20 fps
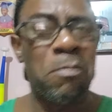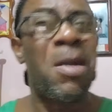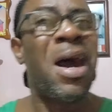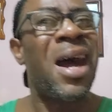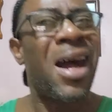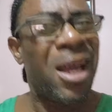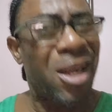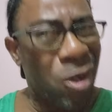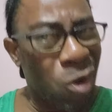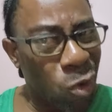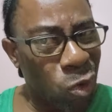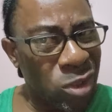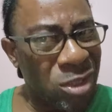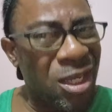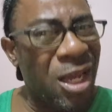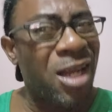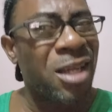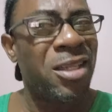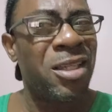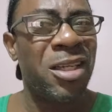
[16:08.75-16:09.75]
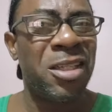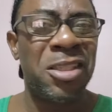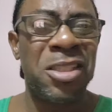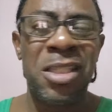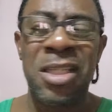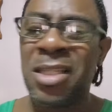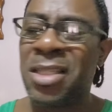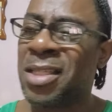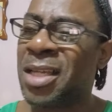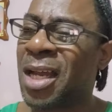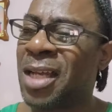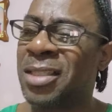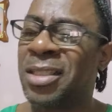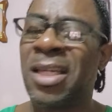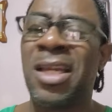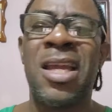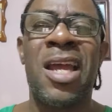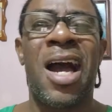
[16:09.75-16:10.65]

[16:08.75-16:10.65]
ball out, thank you, Jesus.